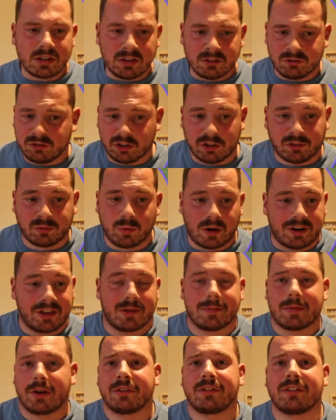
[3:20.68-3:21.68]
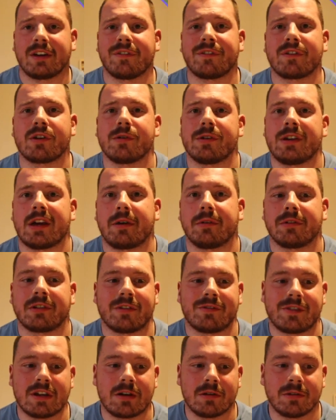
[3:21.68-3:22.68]
Just one of the most difficult yokes
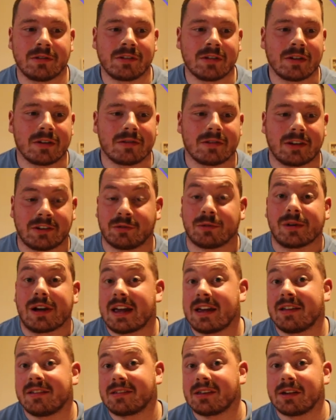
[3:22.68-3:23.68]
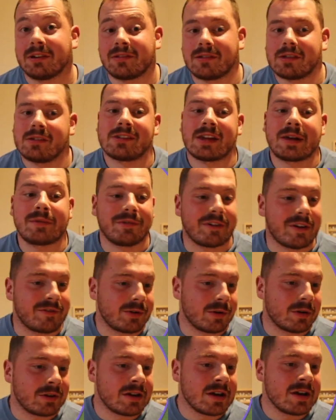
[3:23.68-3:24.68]
I've used. That's all it is. It's the same for
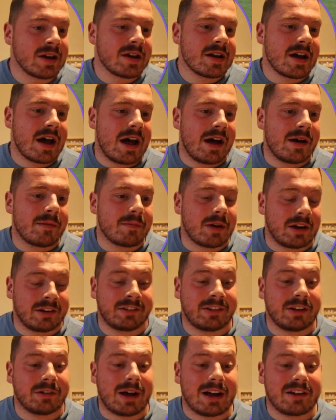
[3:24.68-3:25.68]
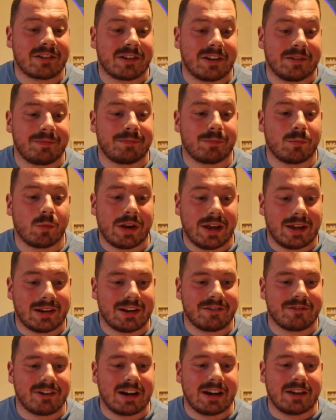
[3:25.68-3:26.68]
everyone. I still actually
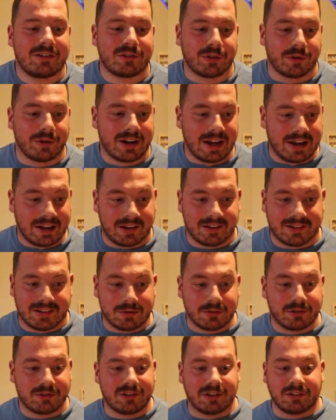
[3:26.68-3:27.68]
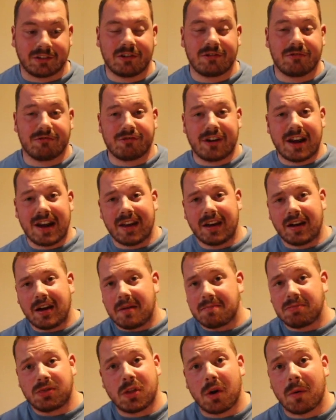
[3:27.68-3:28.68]
weirdly really enjoyed it because it was just grit.
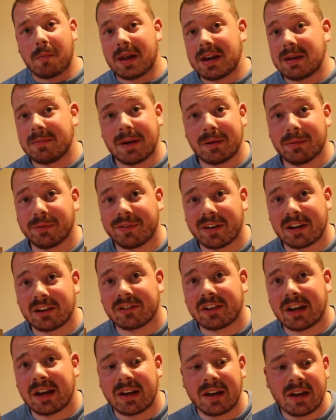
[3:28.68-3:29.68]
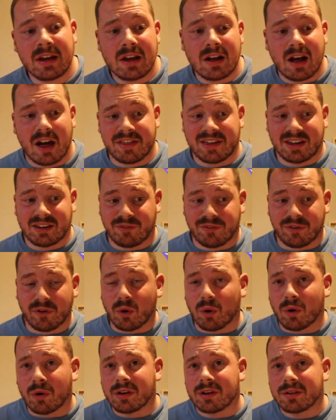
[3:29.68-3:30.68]
Not many people finished it. I think
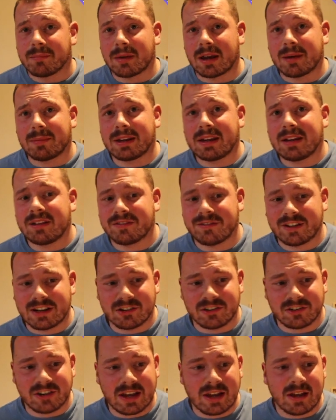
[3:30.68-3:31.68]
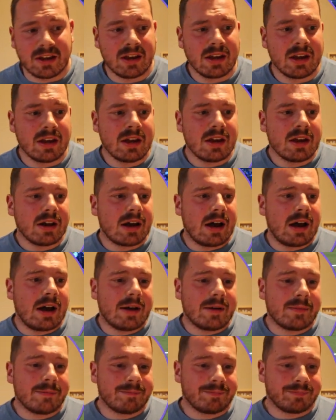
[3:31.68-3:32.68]
4 maybe finished it.
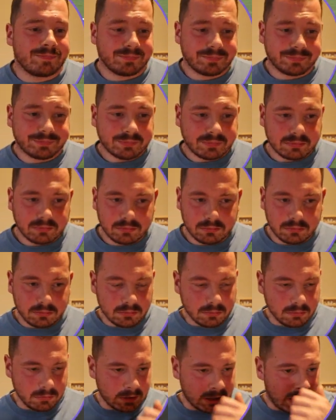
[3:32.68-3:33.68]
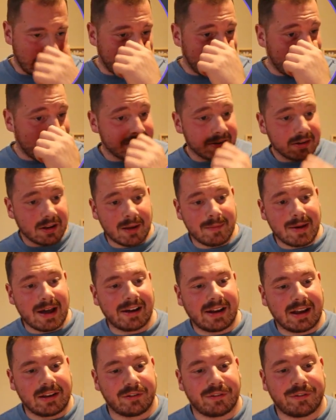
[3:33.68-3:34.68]
Again, I'm
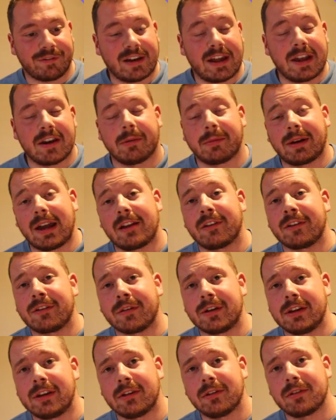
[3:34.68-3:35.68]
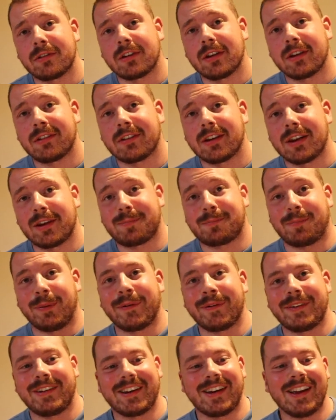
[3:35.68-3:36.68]
out against Flynn. I'm getting sort of used to this at this
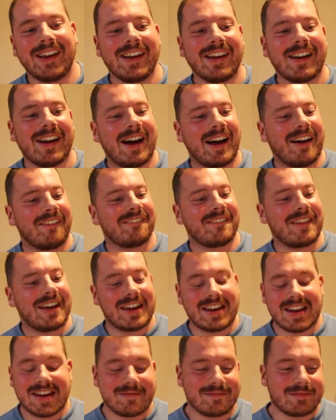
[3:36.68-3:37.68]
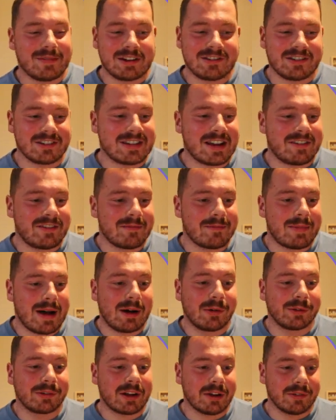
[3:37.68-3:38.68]
point. Me and him are just having
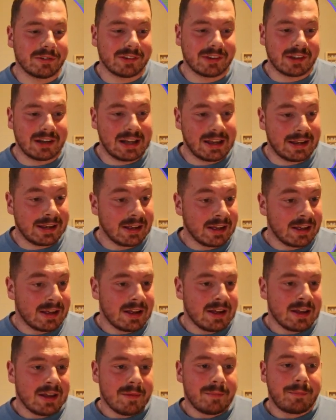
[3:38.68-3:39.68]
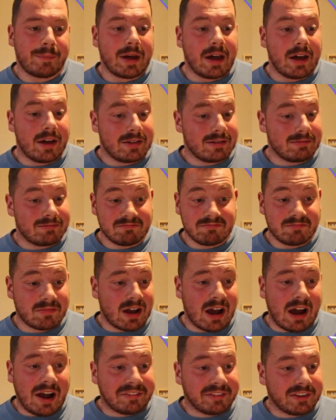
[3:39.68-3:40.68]
battles constantly. But
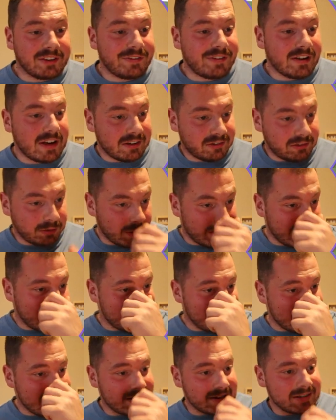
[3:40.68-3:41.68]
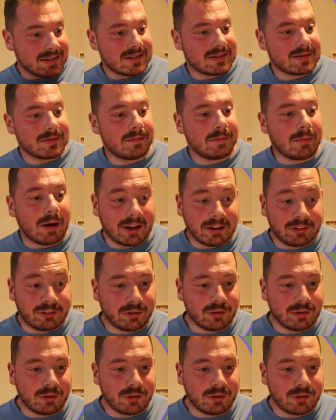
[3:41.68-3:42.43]
after the first 20 metres, my